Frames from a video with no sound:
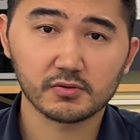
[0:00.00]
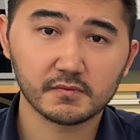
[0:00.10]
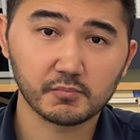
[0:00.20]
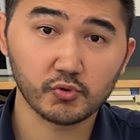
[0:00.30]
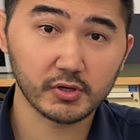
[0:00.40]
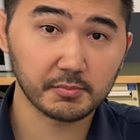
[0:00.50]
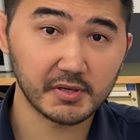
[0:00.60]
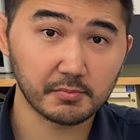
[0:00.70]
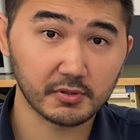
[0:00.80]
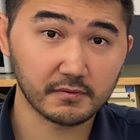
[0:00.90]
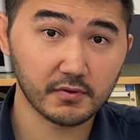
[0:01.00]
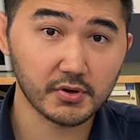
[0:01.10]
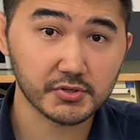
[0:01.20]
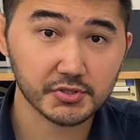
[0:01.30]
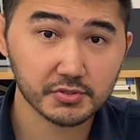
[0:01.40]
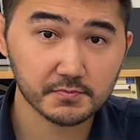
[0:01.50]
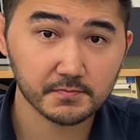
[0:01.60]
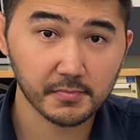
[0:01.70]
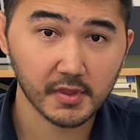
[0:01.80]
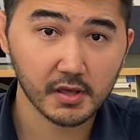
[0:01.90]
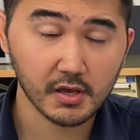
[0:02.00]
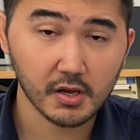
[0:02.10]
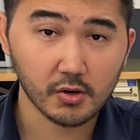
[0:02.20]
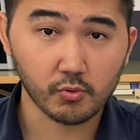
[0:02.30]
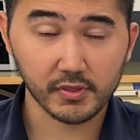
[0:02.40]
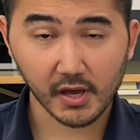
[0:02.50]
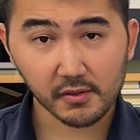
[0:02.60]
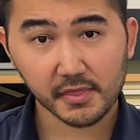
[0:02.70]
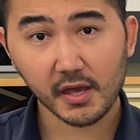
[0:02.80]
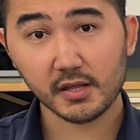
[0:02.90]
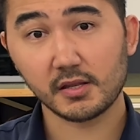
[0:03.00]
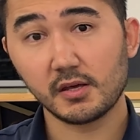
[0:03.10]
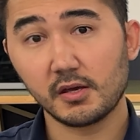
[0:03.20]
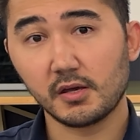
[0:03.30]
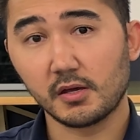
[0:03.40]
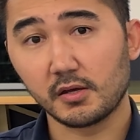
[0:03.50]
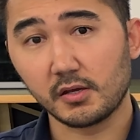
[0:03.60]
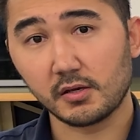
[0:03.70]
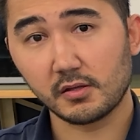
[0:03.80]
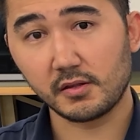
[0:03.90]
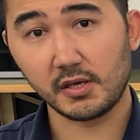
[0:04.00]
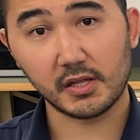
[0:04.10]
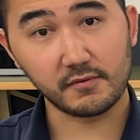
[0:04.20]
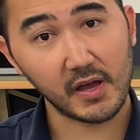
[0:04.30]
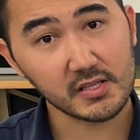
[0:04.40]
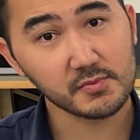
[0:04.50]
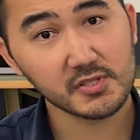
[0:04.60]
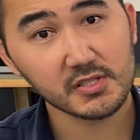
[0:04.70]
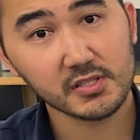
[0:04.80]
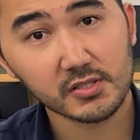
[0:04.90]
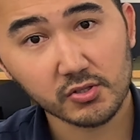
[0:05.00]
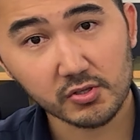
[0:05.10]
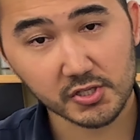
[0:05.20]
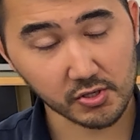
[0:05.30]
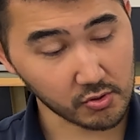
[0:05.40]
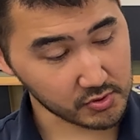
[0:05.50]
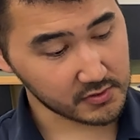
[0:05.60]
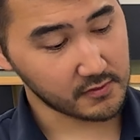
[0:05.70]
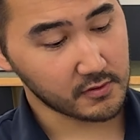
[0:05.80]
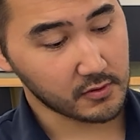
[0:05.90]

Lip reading: of putting people first. Without that, the advancements in technology goes